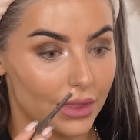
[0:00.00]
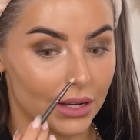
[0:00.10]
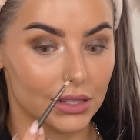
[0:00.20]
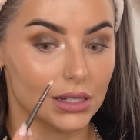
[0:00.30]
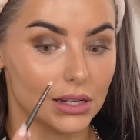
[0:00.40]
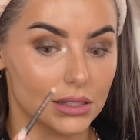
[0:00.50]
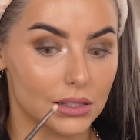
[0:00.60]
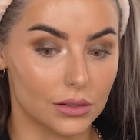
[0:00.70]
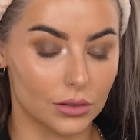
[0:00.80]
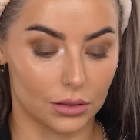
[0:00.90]
This is,
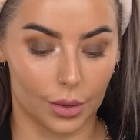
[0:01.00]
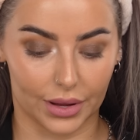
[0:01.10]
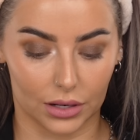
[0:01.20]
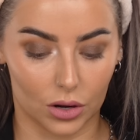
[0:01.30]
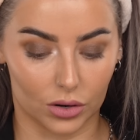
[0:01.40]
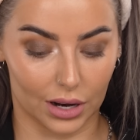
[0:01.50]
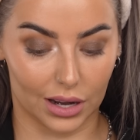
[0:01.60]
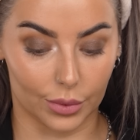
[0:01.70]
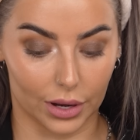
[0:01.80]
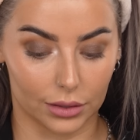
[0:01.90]
I mean, on
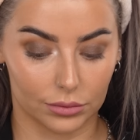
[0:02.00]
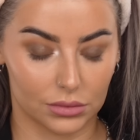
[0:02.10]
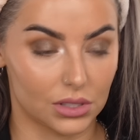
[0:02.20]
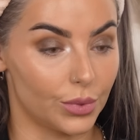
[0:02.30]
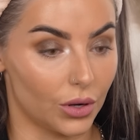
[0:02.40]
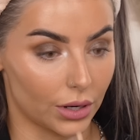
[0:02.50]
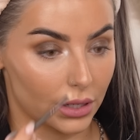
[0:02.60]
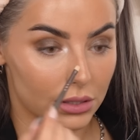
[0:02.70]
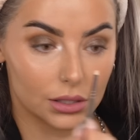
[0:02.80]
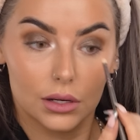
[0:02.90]
anywhere, to be
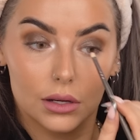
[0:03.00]
honest.